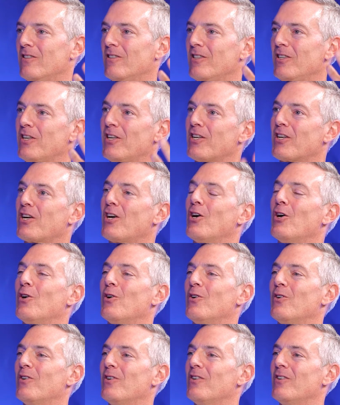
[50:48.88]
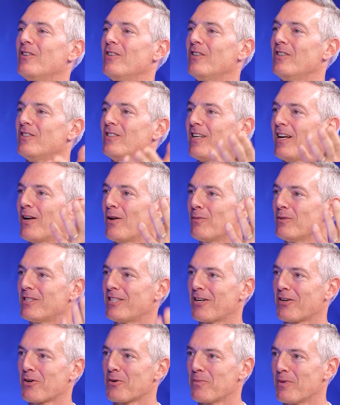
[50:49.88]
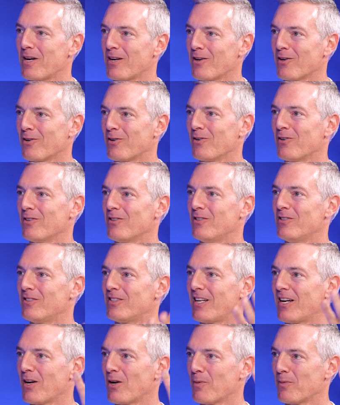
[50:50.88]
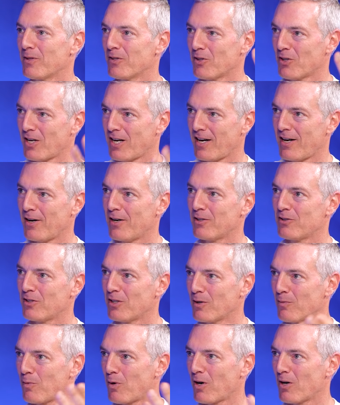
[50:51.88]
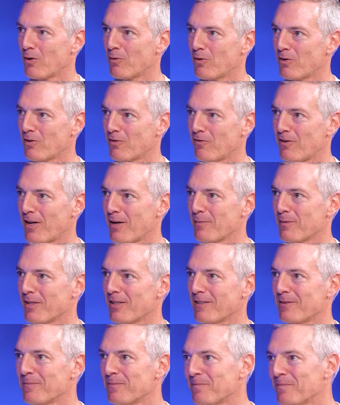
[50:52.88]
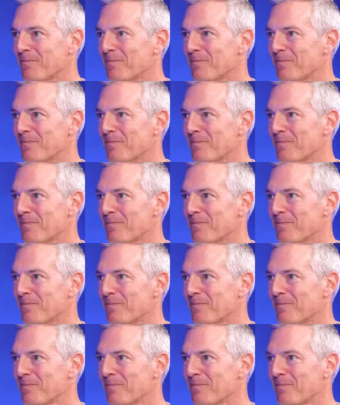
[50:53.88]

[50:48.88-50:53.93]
You didn't go. You stayed home in Sacramento. You stayed home on your couch. You had a party with your family.